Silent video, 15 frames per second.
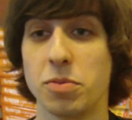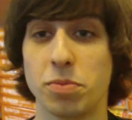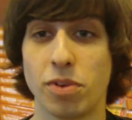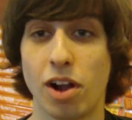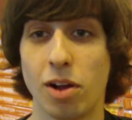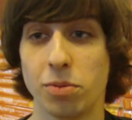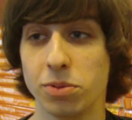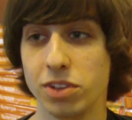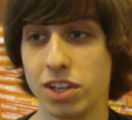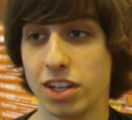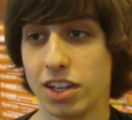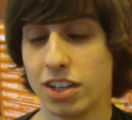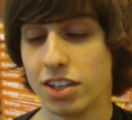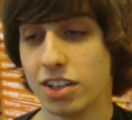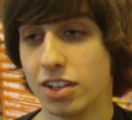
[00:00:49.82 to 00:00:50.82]
would
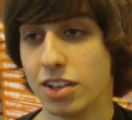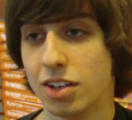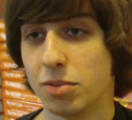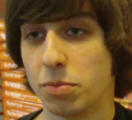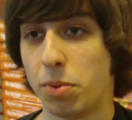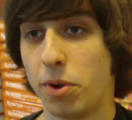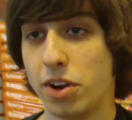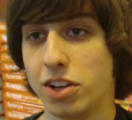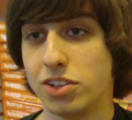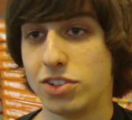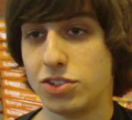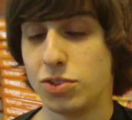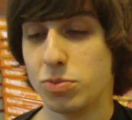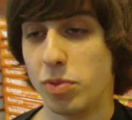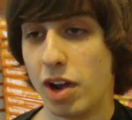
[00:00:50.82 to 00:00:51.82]
probably put
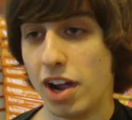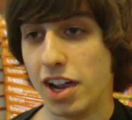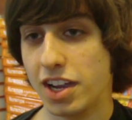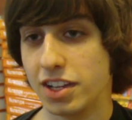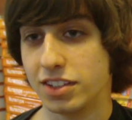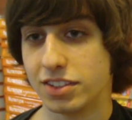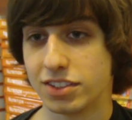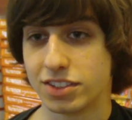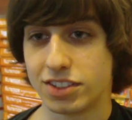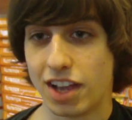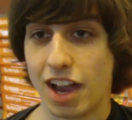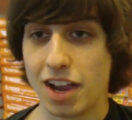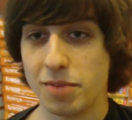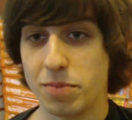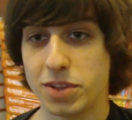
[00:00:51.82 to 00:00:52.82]
into my
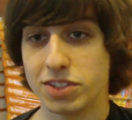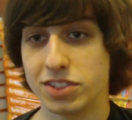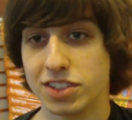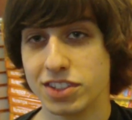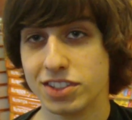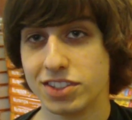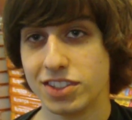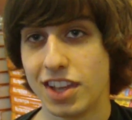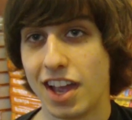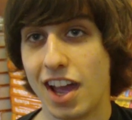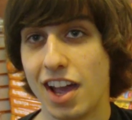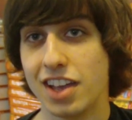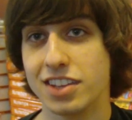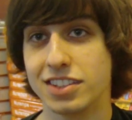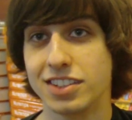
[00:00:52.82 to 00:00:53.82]
side business
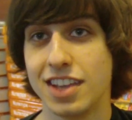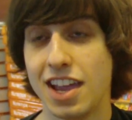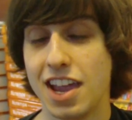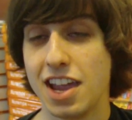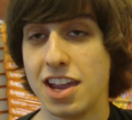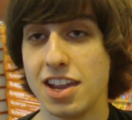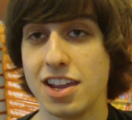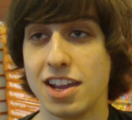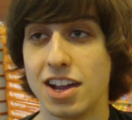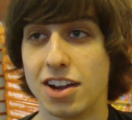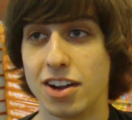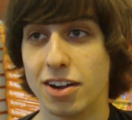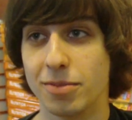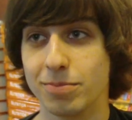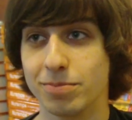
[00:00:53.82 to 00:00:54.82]
as a
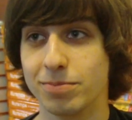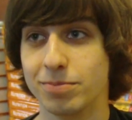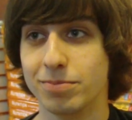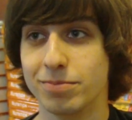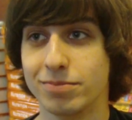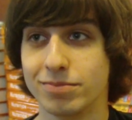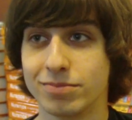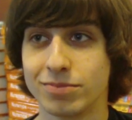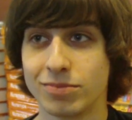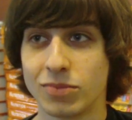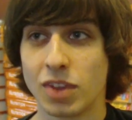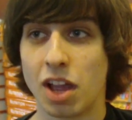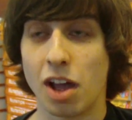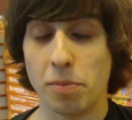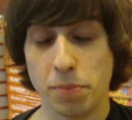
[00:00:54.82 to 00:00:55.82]
um,
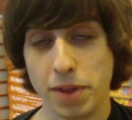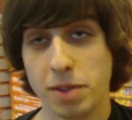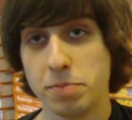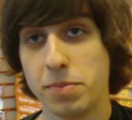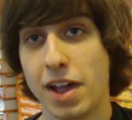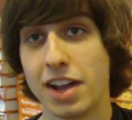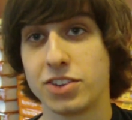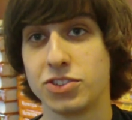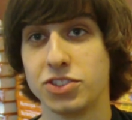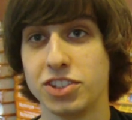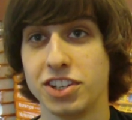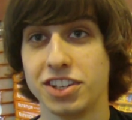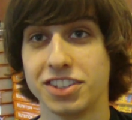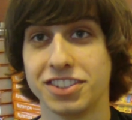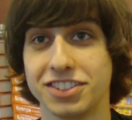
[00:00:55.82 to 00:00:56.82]
a pimp
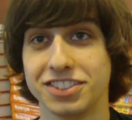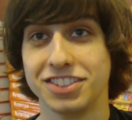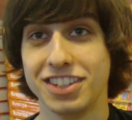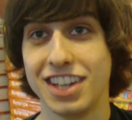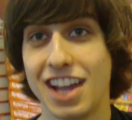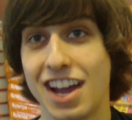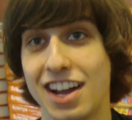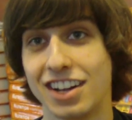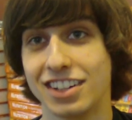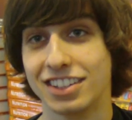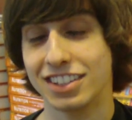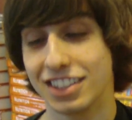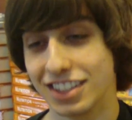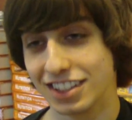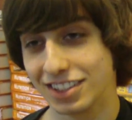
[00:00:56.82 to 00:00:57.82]
actually. Yeah.
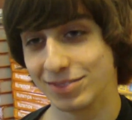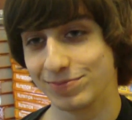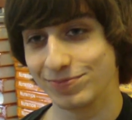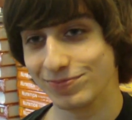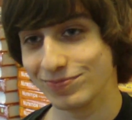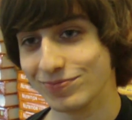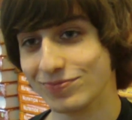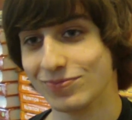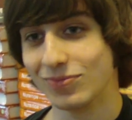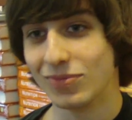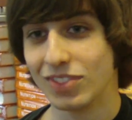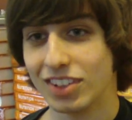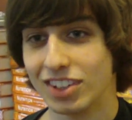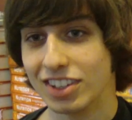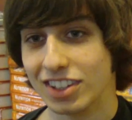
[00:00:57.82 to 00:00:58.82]
Um,
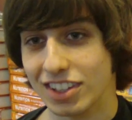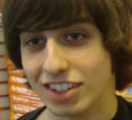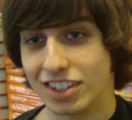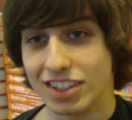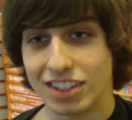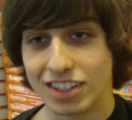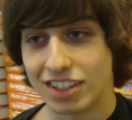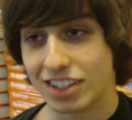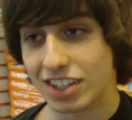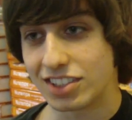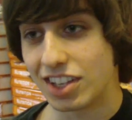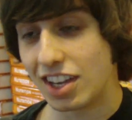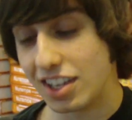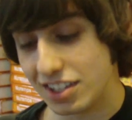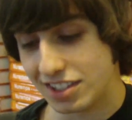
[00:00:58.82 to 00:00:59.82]

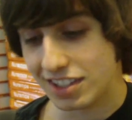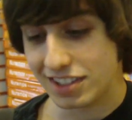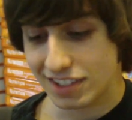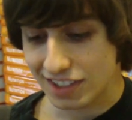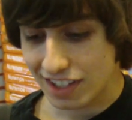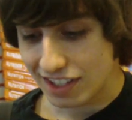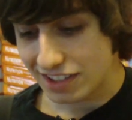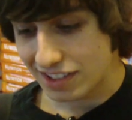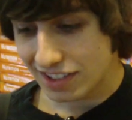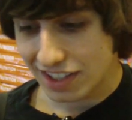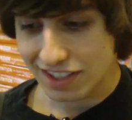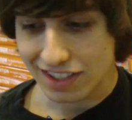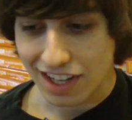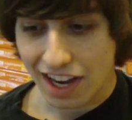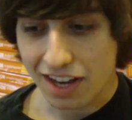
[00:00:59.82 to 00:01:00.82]
because it's it's it's
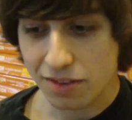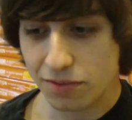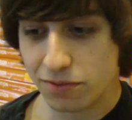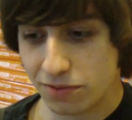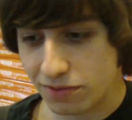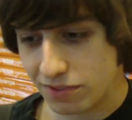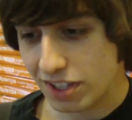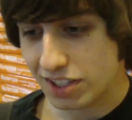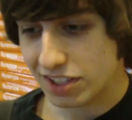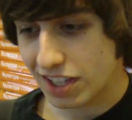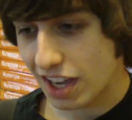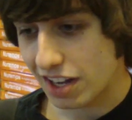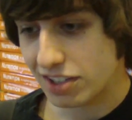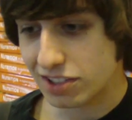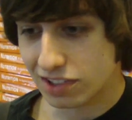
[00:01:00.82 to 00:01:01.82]
it's kind of it's
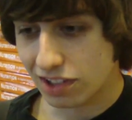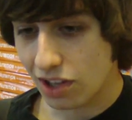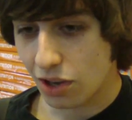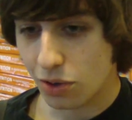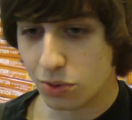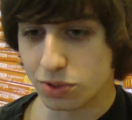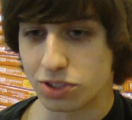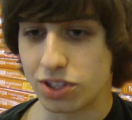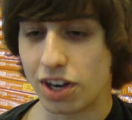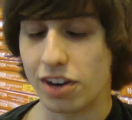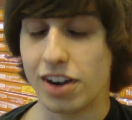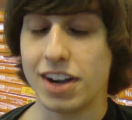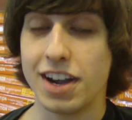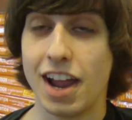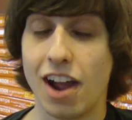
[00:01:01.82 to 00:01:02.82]
got a slow
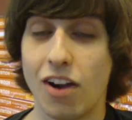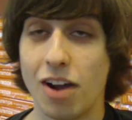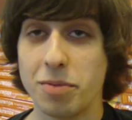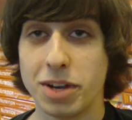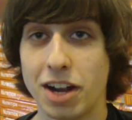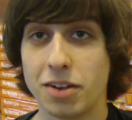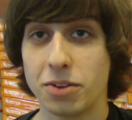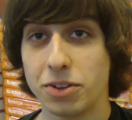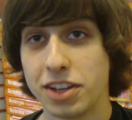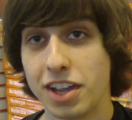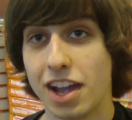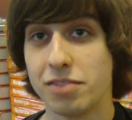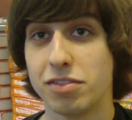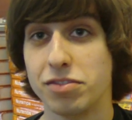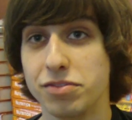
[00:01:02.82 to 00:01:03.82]
start right now. I mean, I only
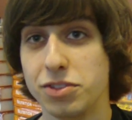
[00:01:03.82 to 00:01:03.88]
have a